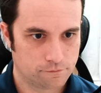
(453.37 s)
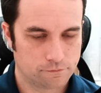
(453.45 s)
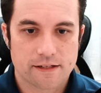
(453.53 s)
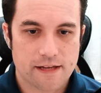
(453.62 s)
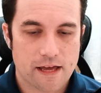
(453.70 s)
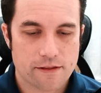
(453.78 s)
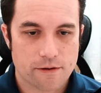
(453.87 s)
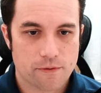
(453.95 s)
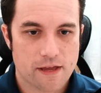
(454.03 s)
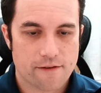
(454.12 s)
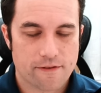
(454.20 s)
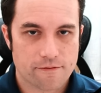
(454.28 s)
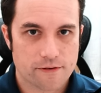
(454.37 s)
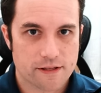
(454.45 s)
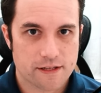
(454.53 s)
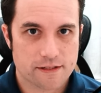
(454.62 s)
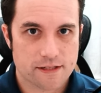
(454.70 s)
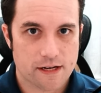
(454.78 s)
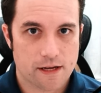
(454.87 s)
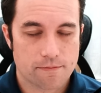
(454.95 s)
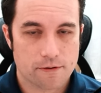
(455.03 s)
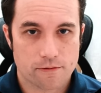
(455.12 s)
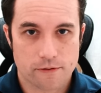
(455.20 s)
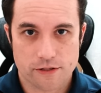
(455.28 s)
Now that we have everything set
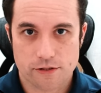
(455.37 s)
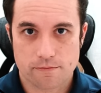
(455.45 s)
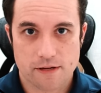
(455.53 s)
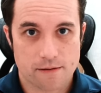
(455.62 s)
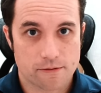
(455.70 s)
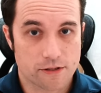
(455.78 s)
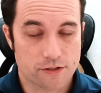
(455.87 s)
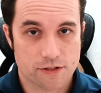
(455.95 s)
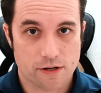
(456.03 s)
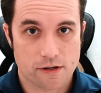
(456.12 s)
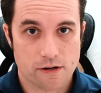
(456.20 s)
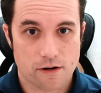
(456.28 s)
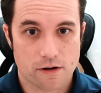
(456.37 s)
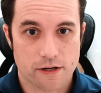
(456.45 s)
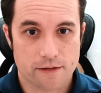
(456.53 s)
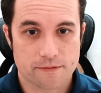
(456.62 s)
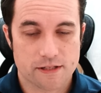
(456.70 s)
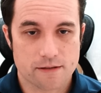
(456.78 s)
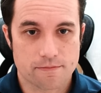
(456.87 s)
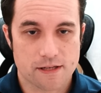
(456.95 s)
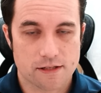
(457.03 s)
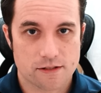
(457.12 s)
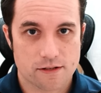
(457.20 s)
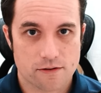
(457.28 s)
up, we should be able to start our MCP
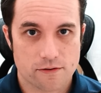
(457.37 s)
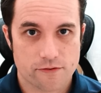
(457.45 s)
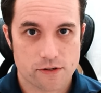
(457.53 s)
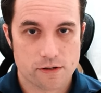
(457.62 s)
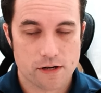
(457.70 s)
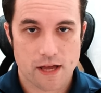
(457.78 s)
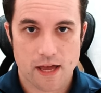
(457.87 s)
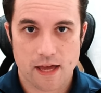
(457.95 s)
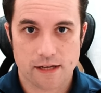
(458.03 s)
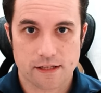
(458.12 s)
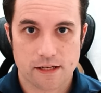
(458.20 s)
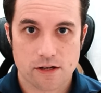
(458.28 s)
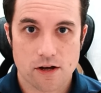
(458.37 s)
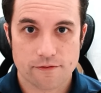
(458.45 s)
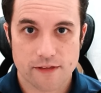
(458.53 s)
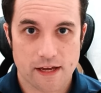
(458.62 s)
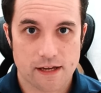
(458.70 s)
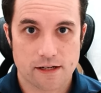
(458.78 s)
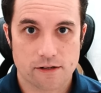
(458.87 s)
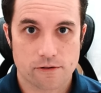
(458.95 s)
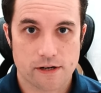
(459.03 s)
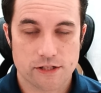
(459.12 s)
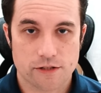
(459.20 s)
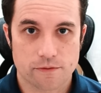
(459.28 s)
server and kick off that
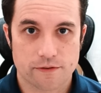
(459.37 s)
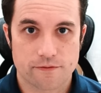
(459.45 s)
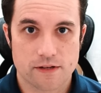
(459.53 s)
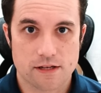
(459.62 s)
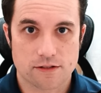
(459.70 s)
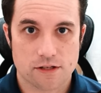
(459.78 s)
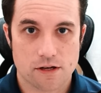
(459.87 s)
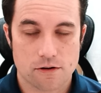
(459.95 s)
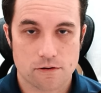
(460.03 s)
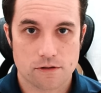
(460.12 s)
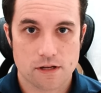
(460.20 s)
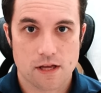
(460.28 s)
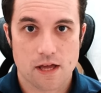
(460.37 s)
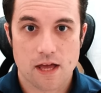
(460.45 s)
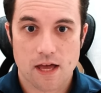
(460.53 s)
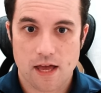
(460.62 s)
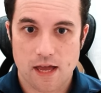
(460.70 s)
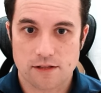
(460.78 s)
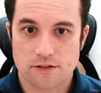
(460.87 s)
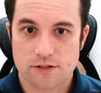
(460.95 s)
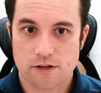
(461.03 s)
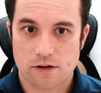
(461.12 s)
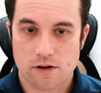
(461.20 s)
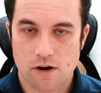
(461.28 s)
integration with VS Code and
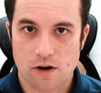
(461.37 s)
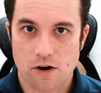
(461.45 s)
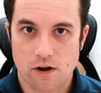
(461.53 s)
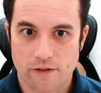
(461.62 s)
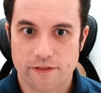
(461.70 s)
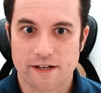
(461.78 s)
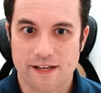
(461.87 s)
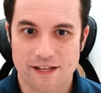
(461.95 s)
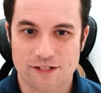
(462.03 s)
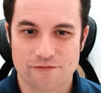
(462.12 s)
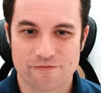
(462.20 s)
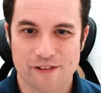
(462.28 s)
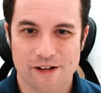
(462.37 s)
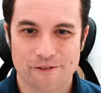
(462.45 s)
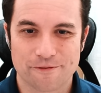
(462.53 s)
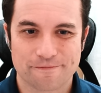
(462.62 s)
start our authentication flow.